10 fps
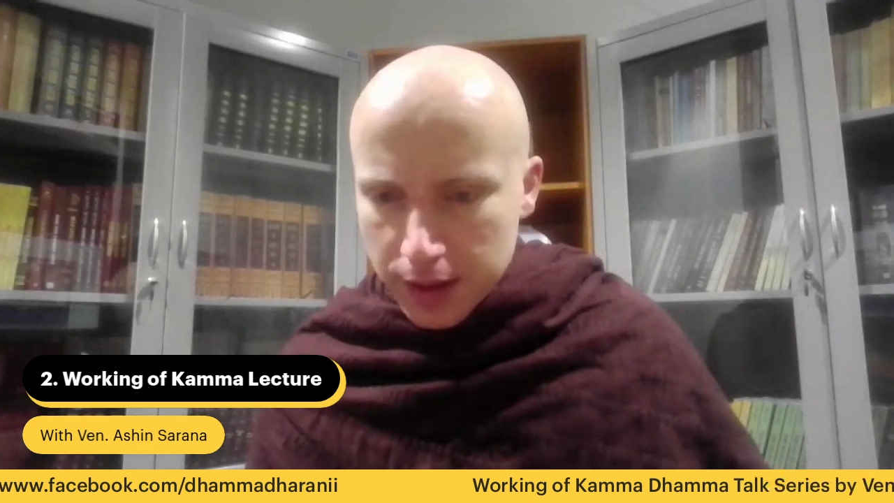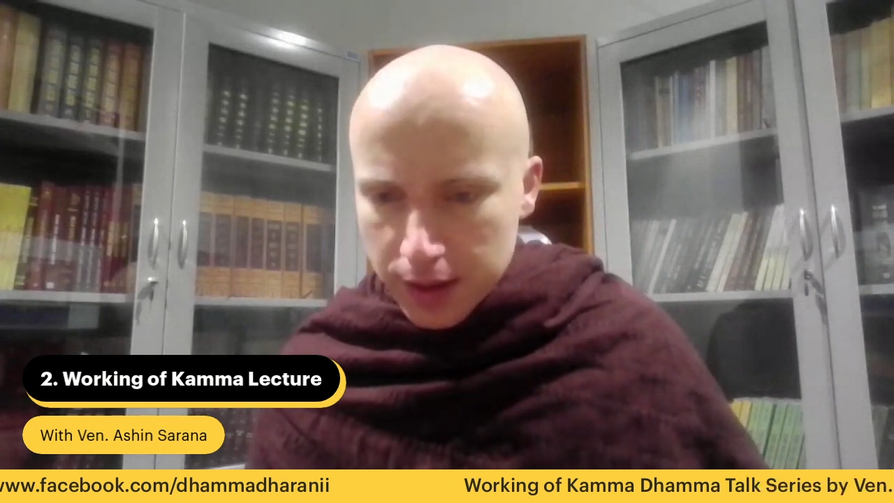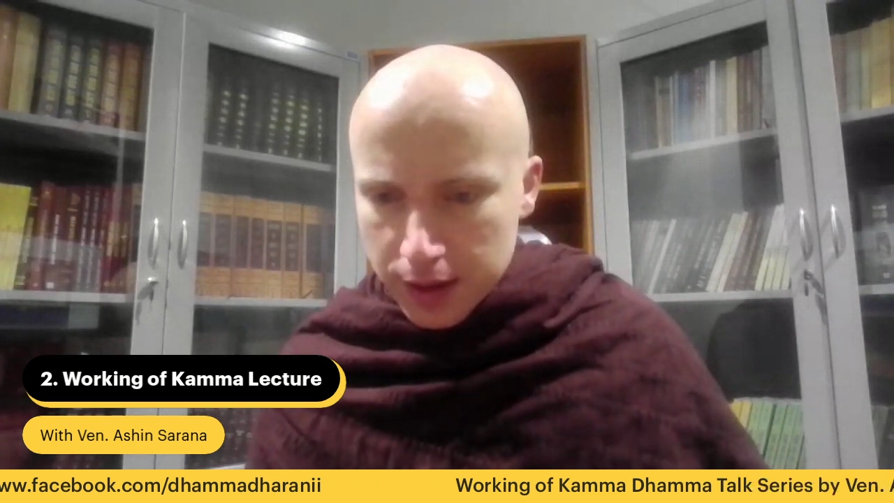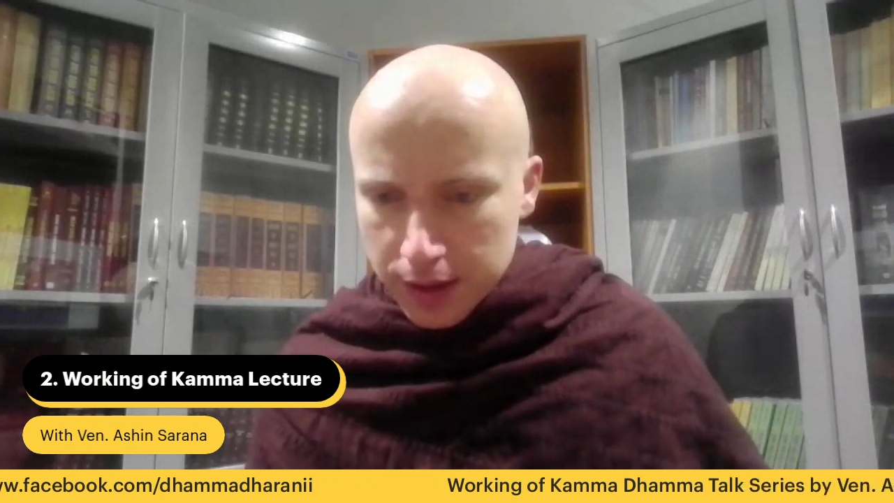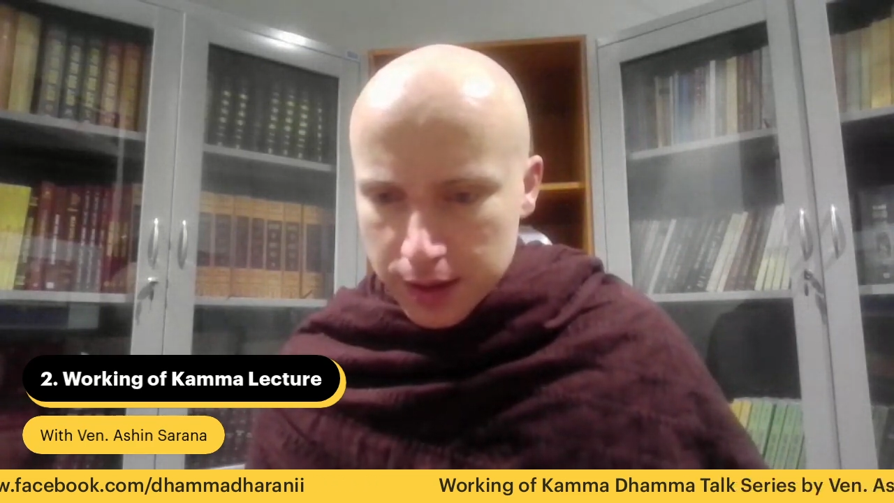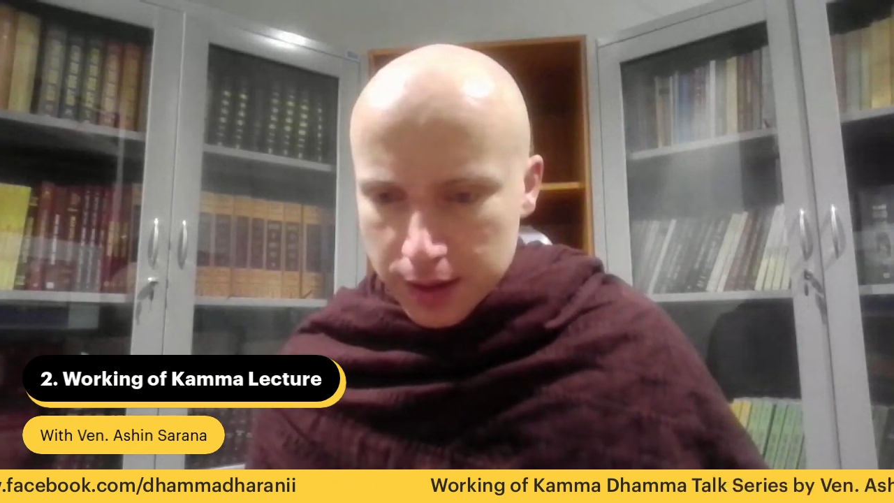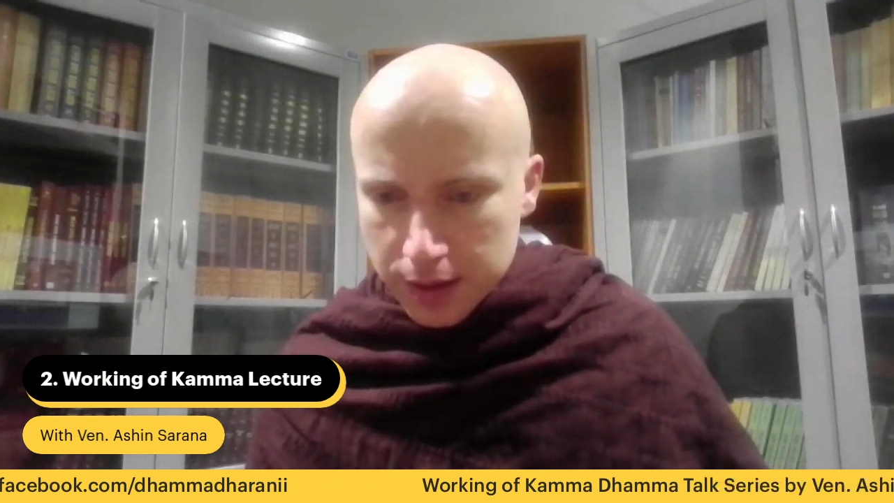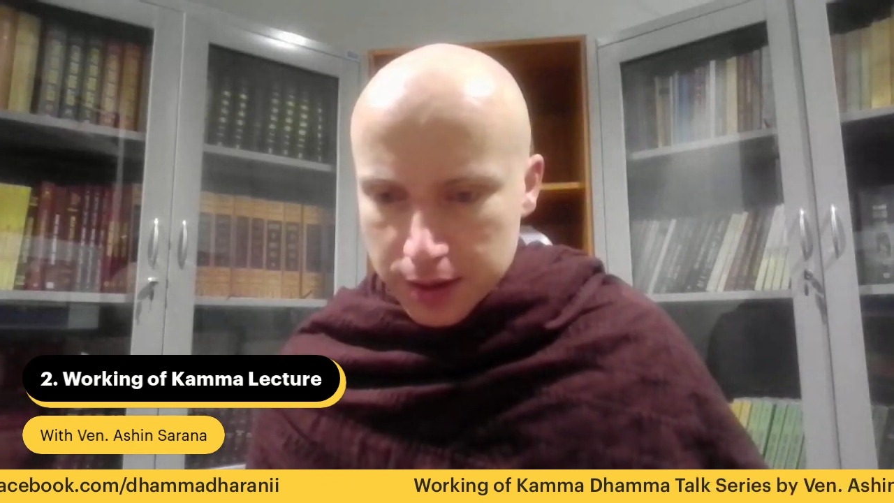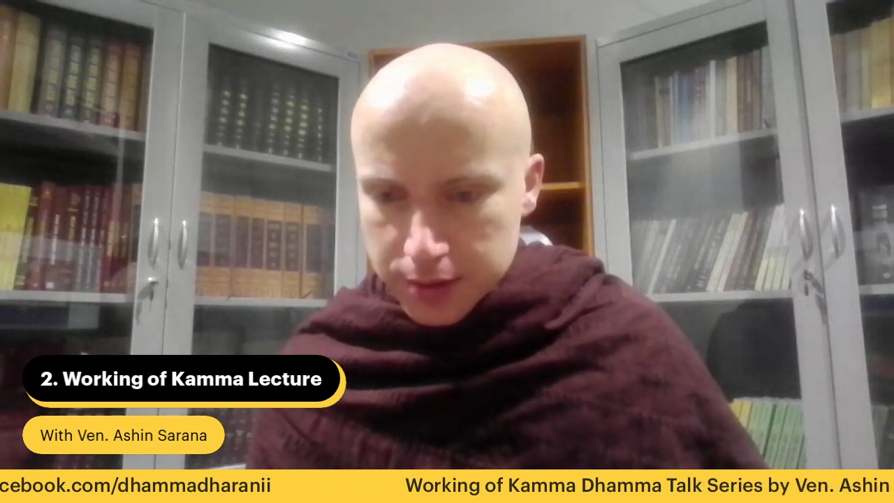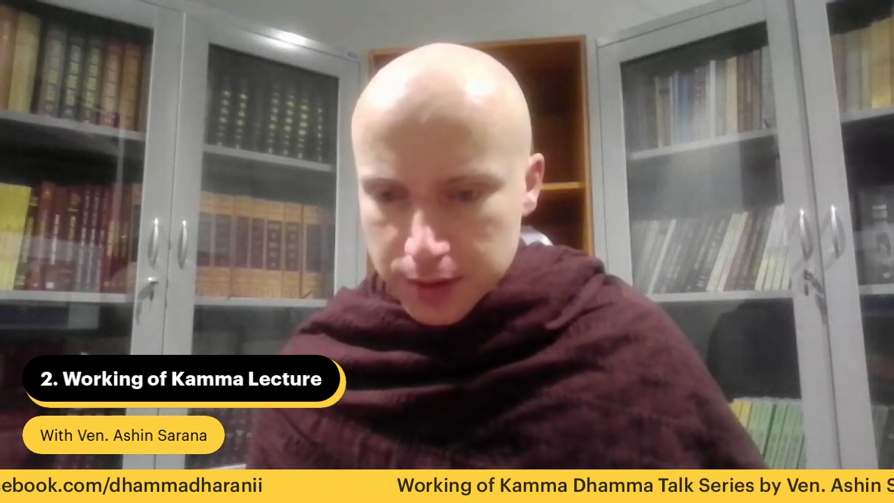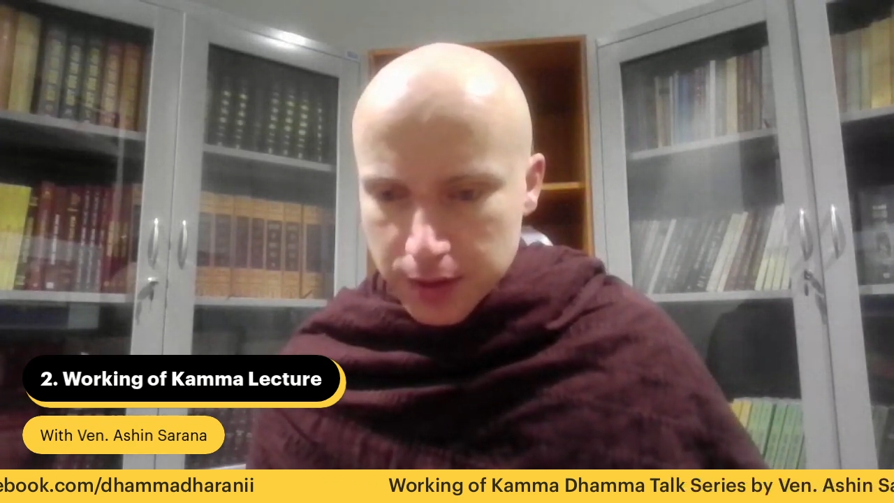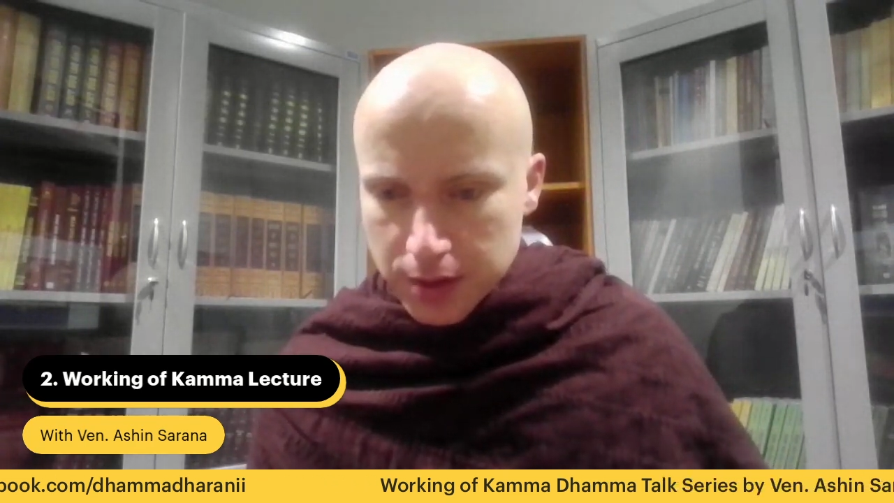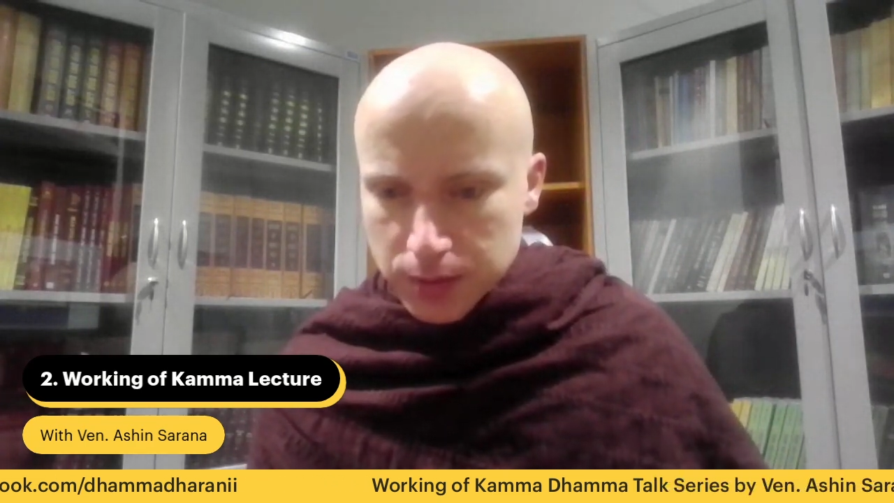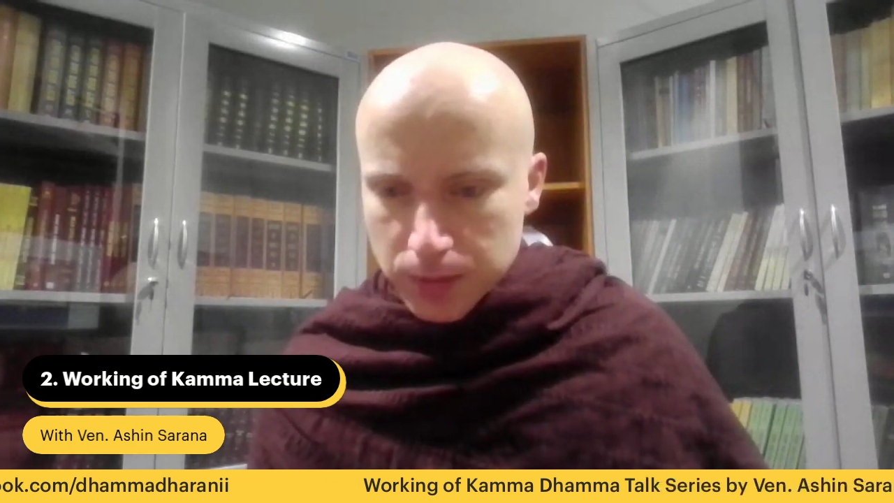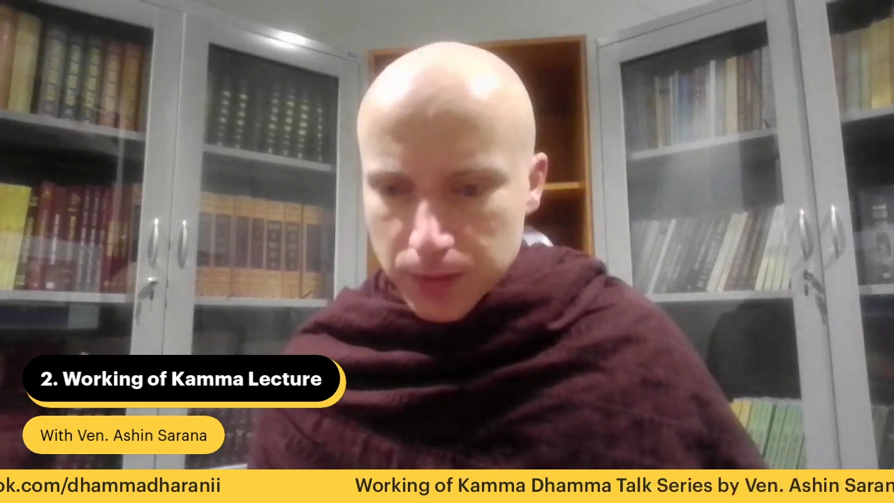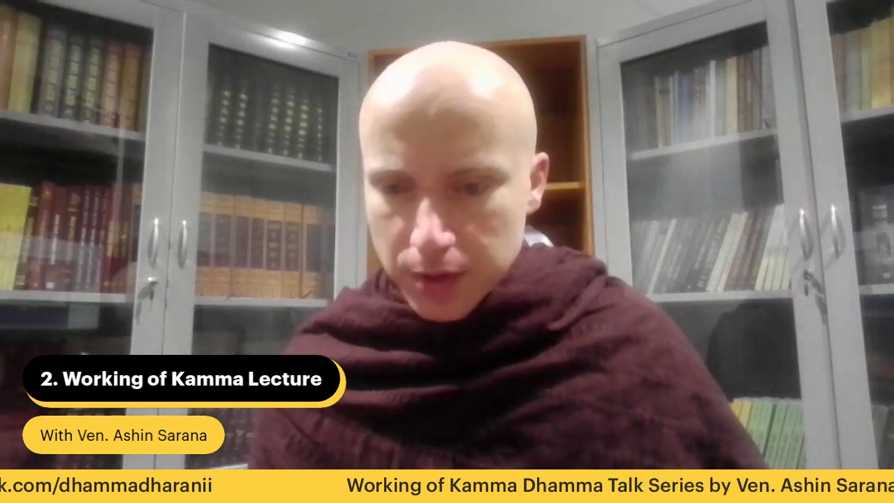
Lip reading: and so that's what